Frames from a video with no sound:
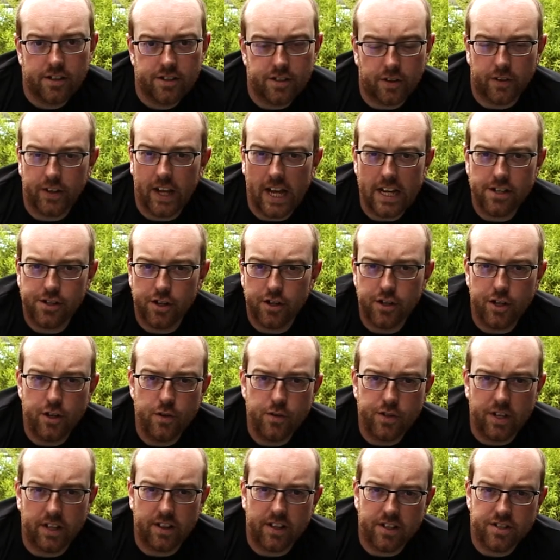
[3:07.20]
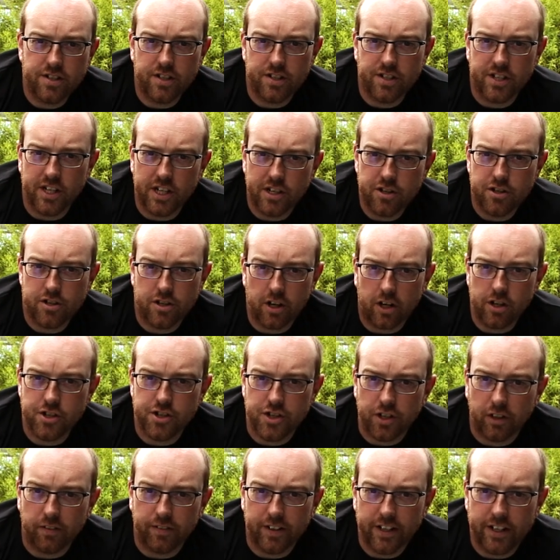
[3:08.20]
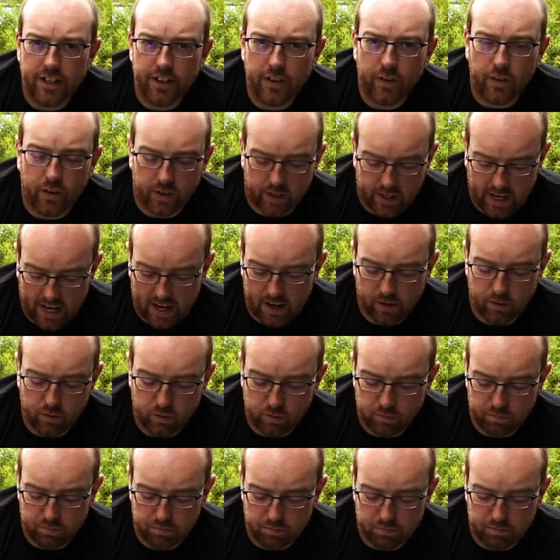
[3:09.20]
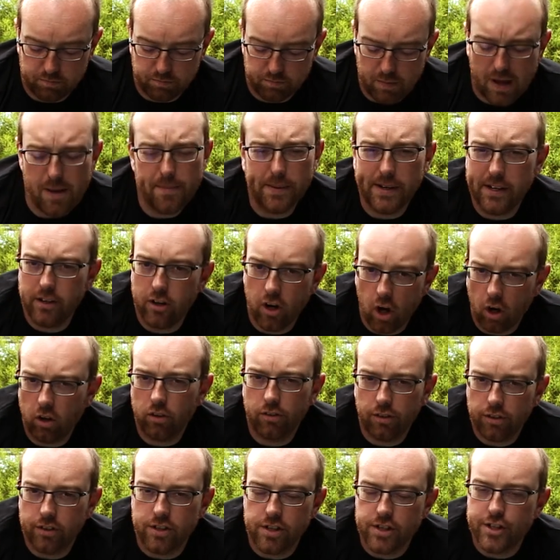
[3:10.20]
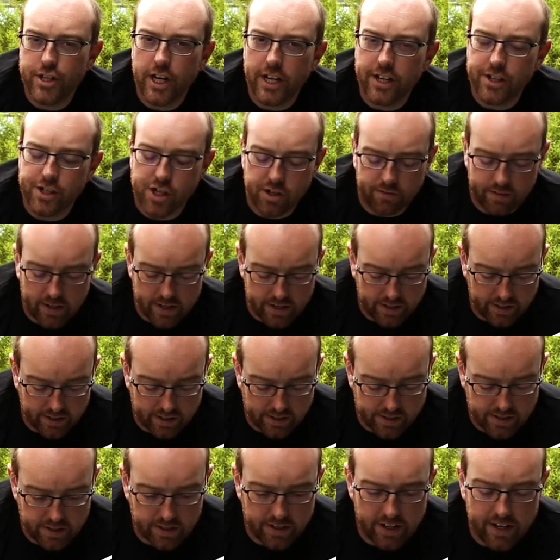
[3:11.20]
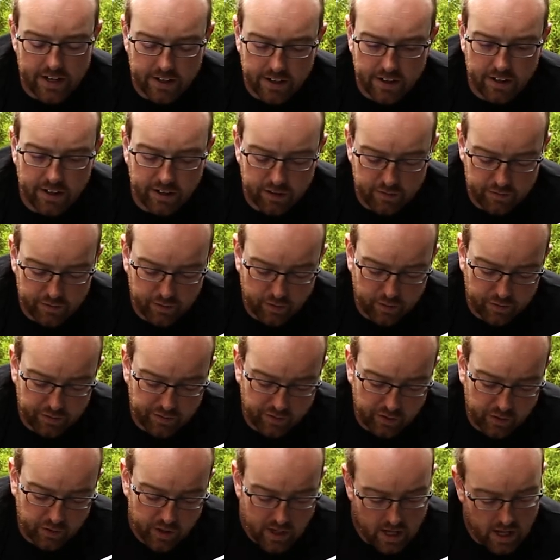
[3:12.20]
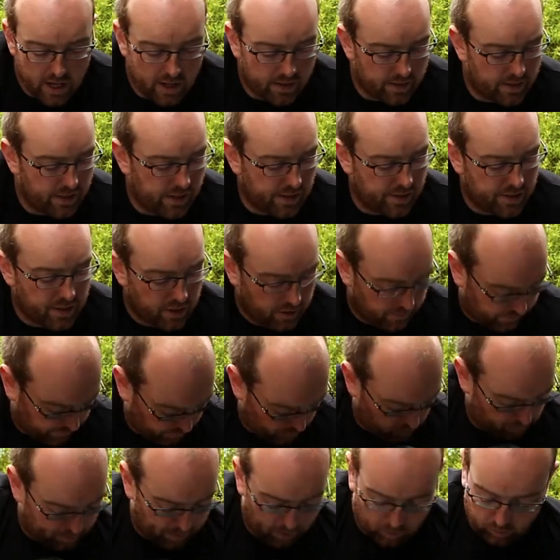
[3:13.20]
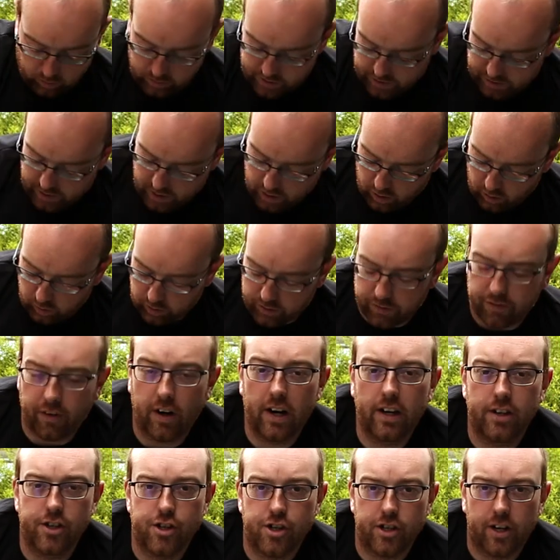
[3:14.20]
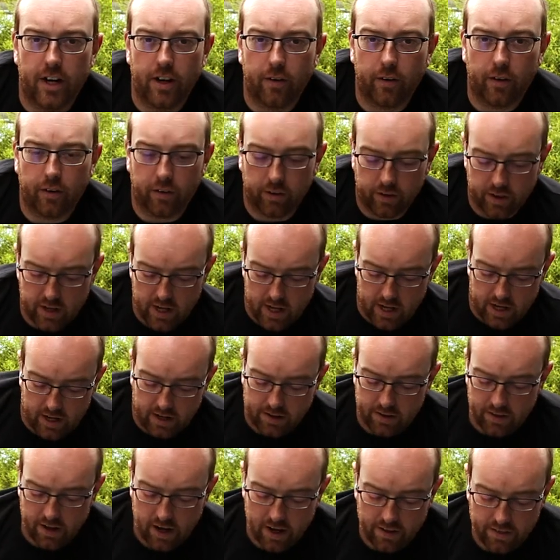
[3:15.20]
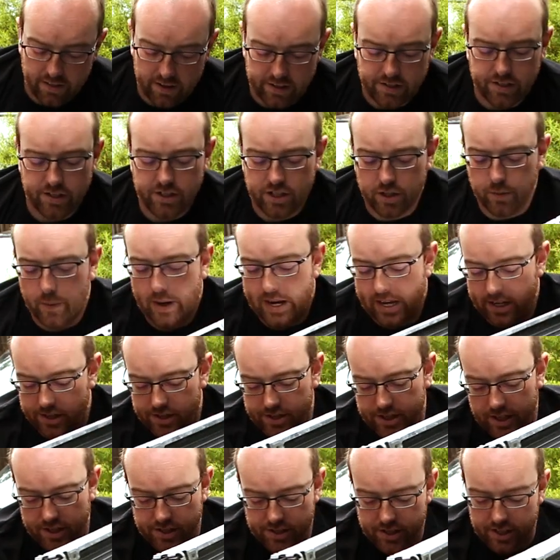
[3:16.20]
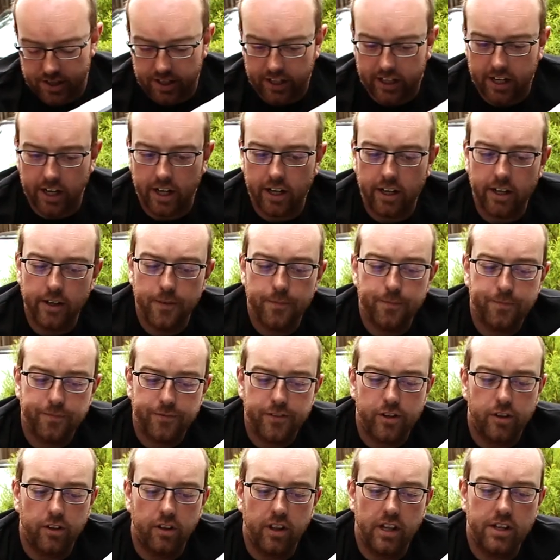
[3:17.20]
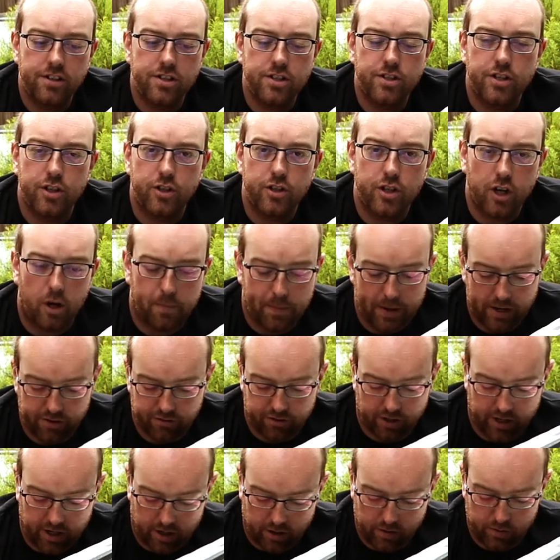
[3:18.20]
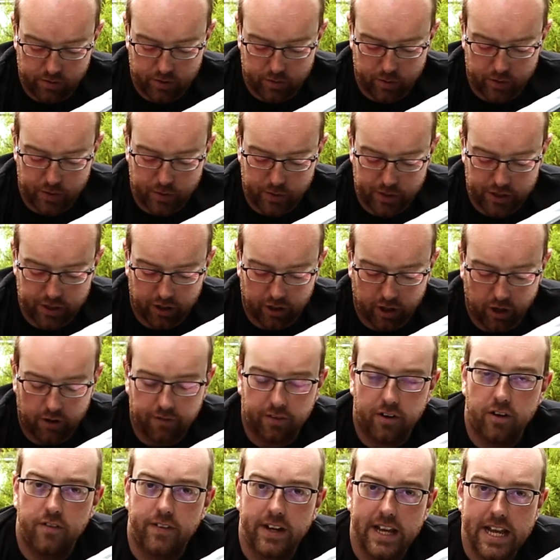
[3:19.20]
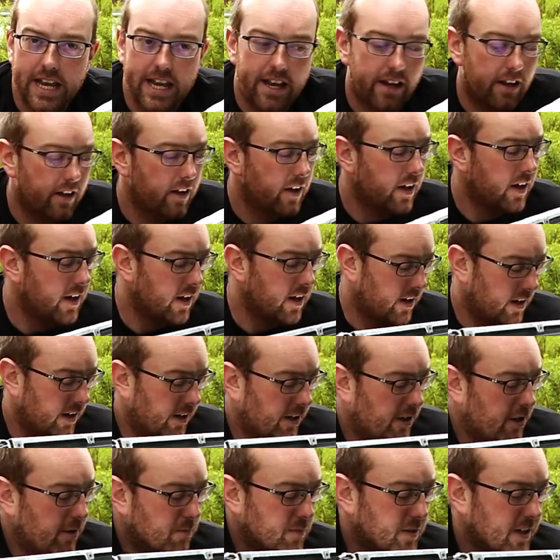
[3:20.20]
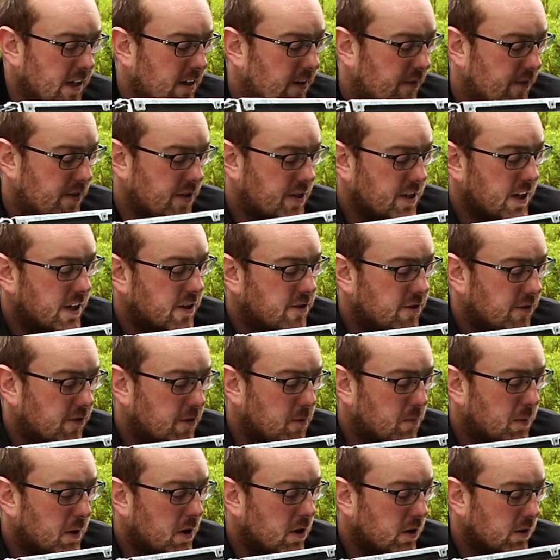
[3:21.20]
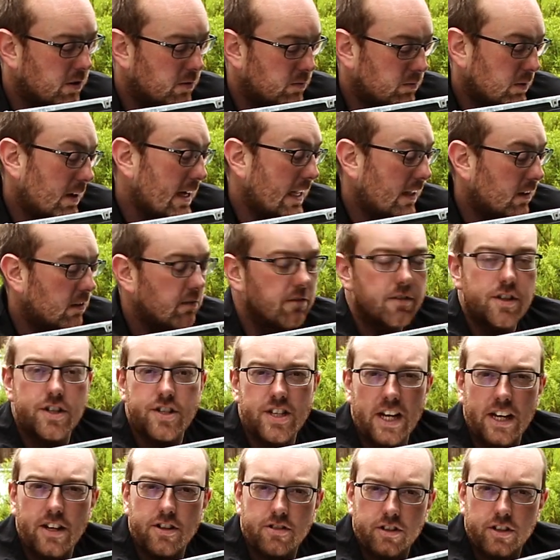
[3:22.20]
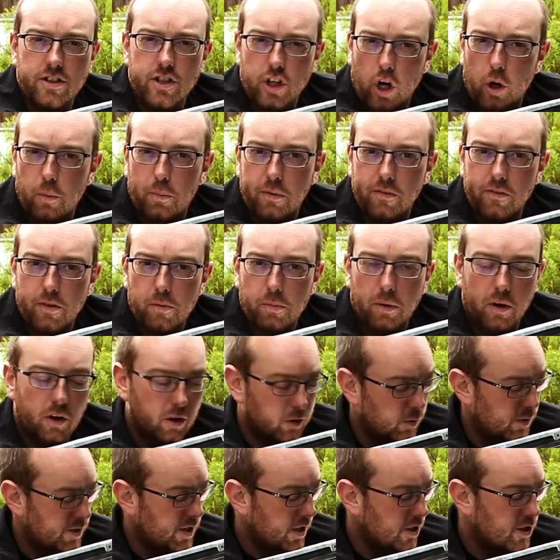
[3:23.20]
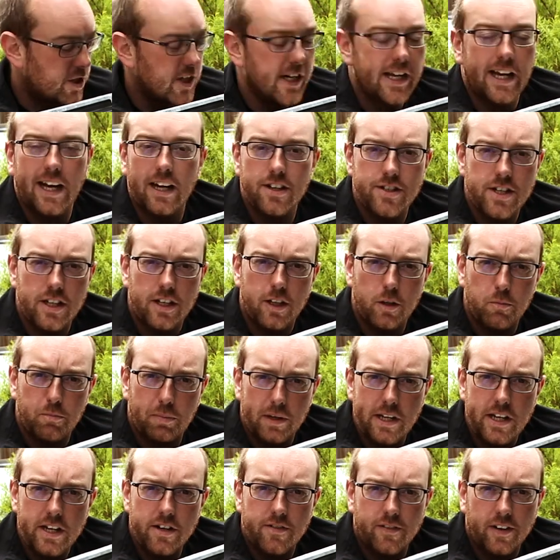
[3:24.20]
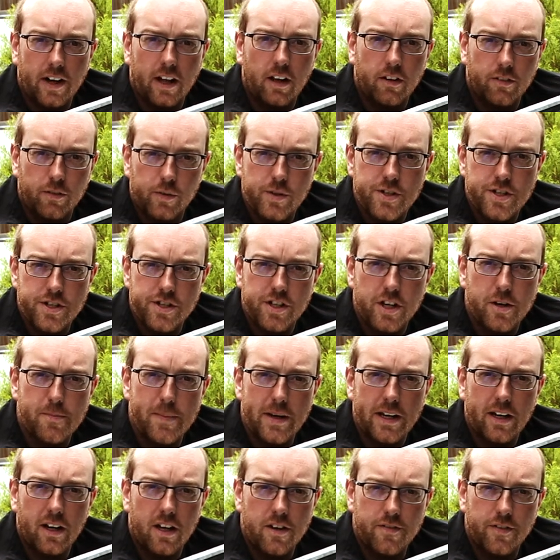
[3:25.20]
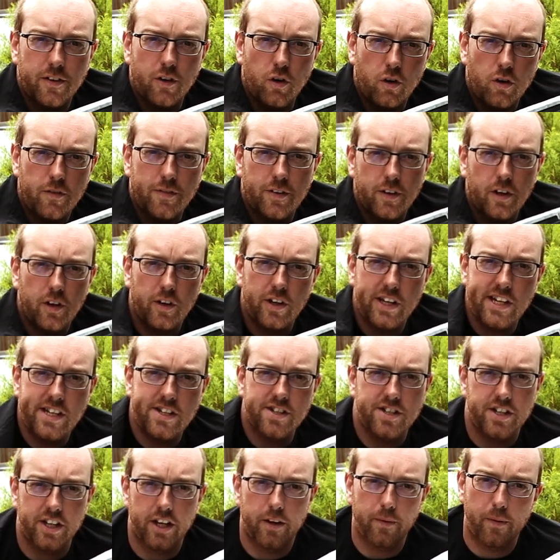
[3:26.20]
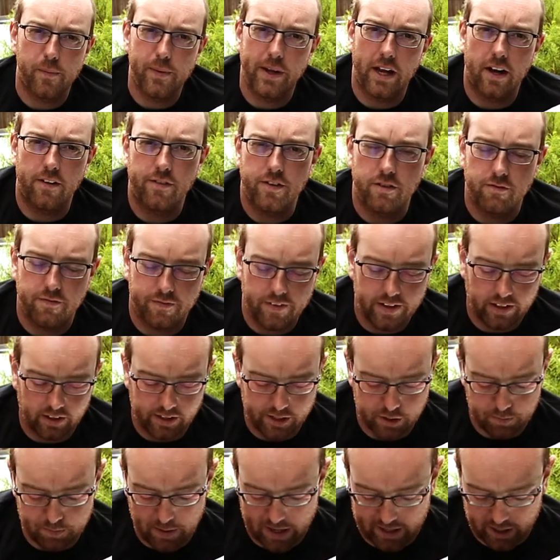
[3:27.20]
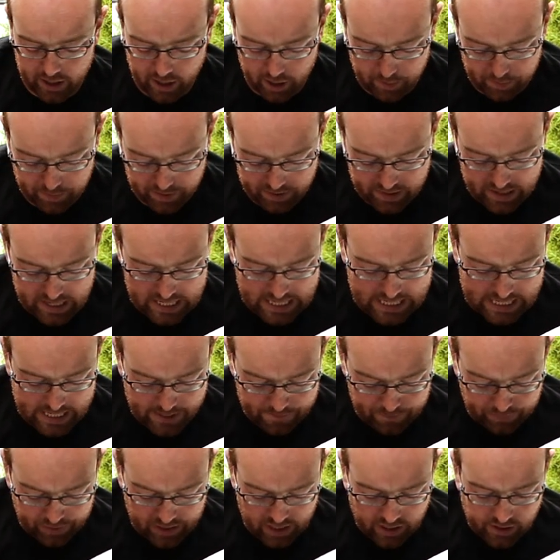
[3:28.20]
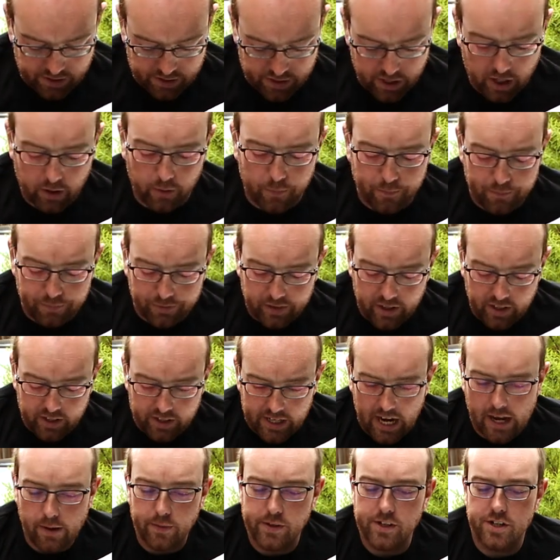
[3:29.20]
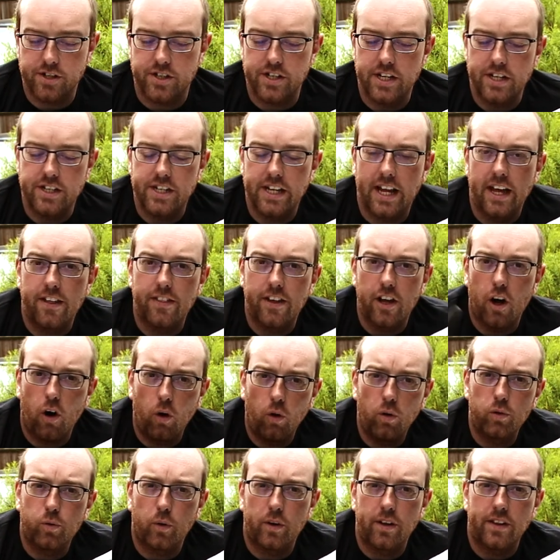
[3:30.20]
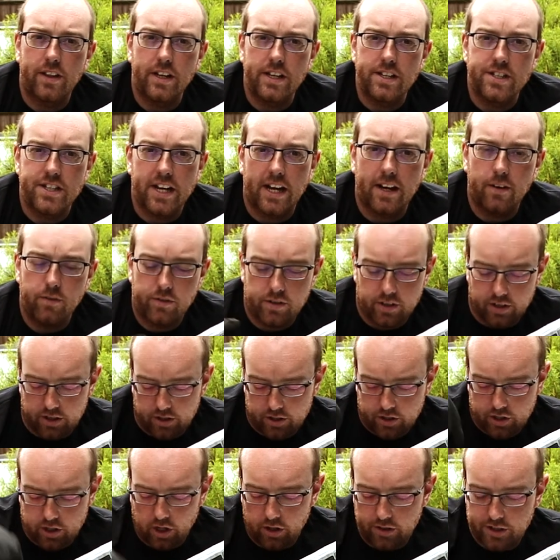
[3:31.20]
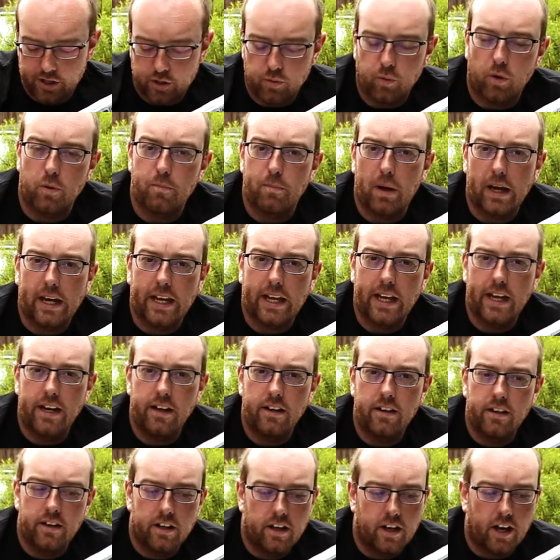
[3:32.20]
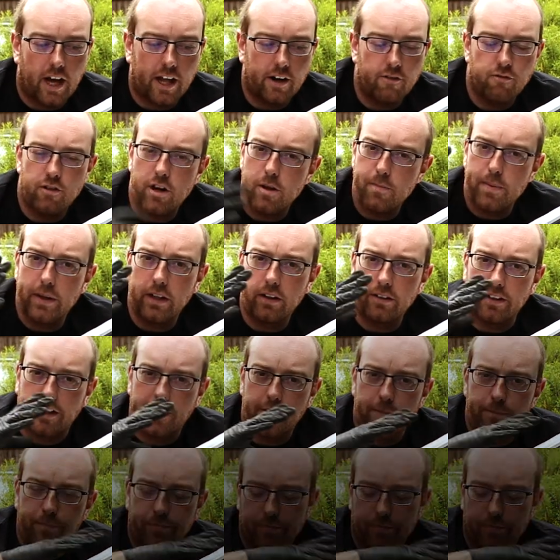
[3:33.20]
So in case you're using this as an instructional video on how maybe not to change a radiator in a 944, these are the four bolts that hold the fan shroud on. And this is the way it sits in the car. So this is your top entry hose, which we took off over here and comes out of the center of the block. Well, the center top of the block, which actually has a little bleed valve, which is going to make life an awful lot easier when we have to fill this back up. So now we just need to get the old one of these out, slot this one back in and rebuild it.